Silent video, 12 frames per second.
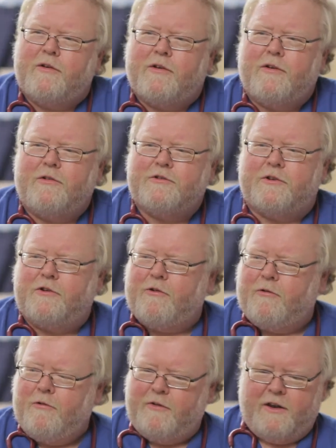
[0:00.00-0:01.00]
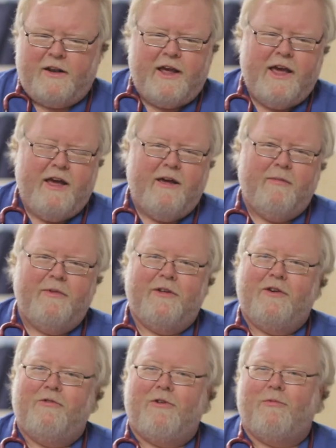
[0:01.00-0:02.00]
Culture, you grow those in labs,
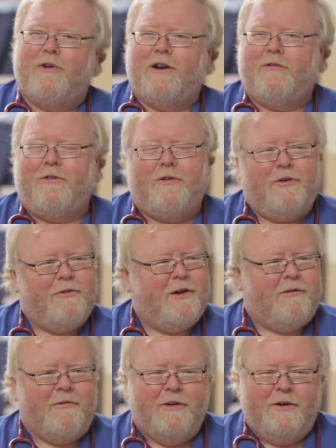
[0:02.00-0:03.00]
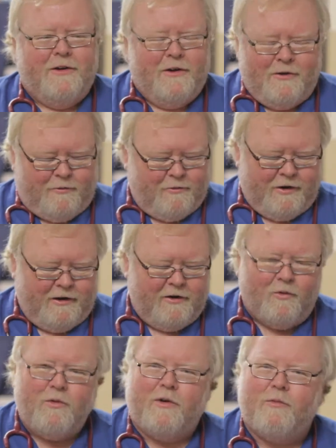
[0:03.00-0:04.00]
or whatever, or you have,
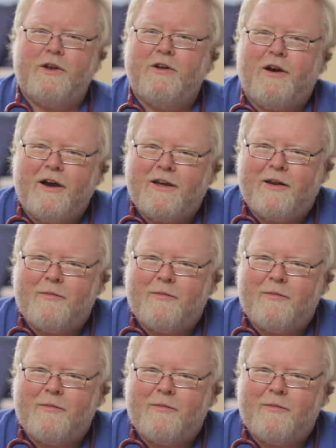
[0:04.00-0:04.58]
what are we talking